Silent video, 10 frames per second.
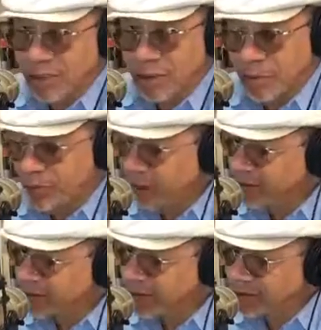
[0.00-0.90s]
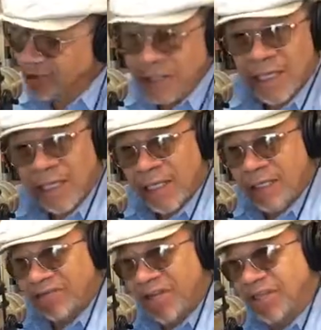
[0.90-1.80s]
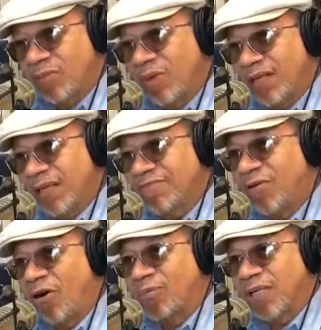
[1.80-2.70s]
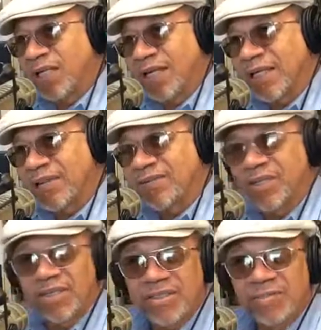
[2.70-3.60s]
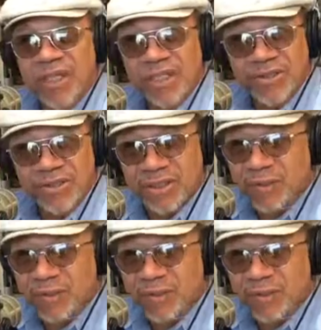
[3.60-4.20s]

were the predecessors. The reason why they formulated this militia,